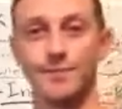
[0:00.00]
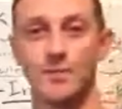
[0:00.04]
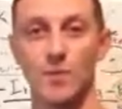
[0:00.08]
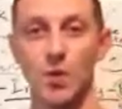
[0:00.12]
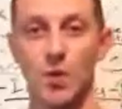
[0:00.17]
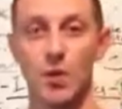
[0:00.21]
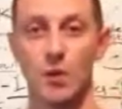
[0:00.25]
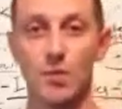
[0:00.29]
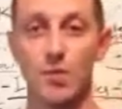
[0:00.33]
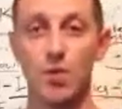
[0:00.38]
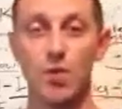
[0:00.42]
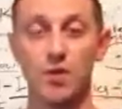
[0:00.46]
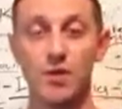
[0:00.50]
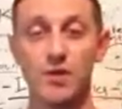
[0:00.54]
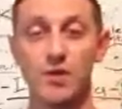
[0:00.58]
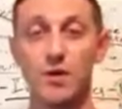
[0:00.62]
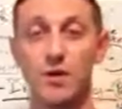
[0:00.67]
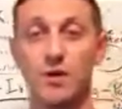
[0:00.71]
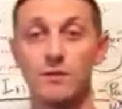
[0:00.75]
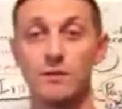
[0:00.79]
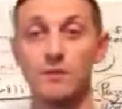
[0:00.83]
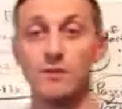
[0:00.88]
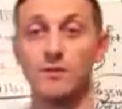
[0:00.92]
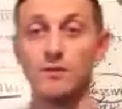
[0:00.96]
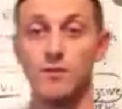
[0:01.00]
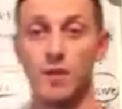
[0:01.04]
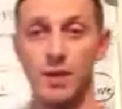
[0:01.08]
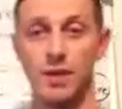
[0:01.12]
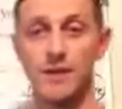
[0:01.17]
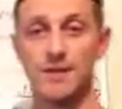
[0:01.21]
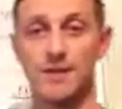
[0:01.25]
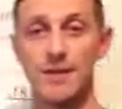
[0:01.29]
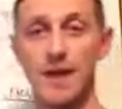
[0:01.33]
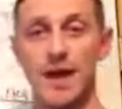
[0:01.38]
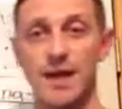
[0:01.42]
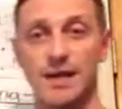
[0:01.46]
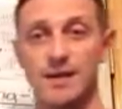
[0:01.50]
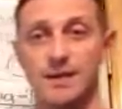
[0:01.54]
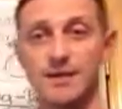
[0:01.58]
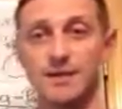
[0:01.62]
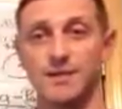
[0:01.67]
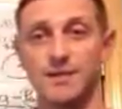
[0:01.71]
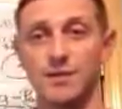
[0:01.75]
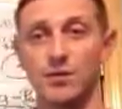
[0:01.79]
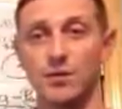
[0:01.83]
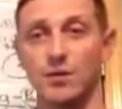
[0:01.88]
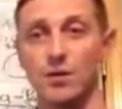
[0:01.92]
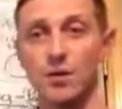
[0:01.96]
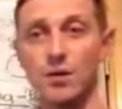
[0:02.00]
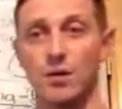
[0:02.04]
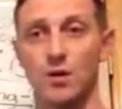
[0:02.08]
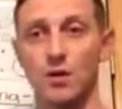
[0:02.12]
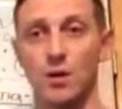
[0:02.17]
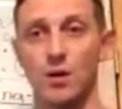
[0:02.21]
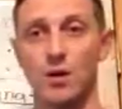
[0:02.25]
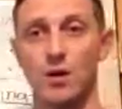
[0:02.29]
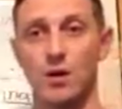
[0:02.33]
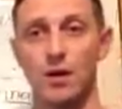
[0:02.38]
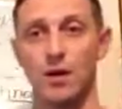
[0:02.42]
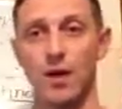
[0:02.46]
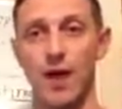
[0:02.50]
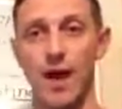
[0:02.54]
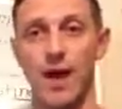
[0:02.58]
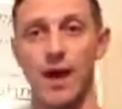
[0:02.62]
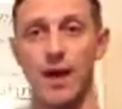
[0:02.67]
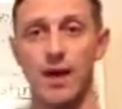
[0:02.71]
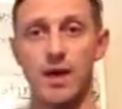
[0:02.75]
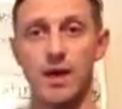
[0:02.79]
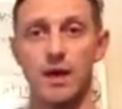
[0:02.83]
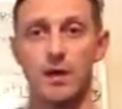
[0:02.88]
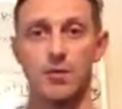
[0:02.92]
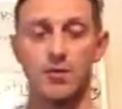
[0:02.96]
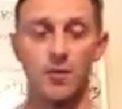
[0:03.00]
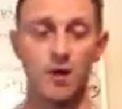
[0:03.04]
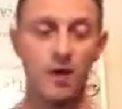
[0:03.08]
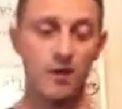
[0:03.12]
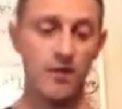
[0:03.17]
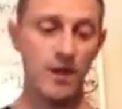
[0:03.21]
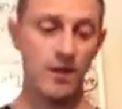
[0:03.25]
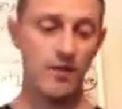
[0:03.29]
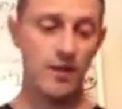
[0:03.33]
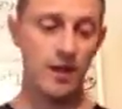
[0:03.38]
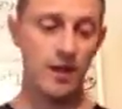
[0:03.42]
or a portion of them is tax deferred. And what I mean